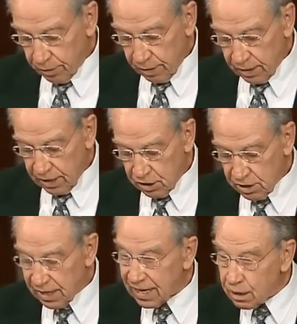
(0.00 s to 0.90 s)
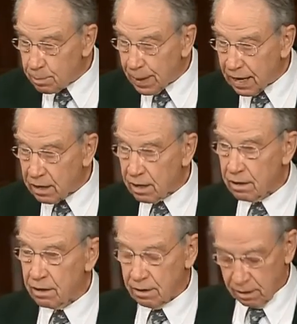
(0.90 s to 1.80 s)
that he's an independent
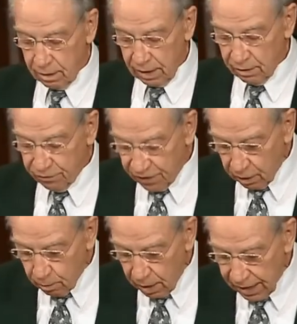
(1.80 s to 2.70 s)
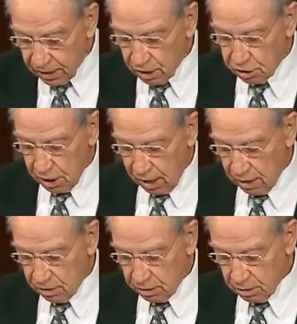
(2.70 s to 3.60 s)
and fair-minded
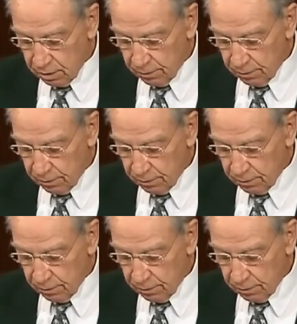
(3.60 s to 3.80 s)
judge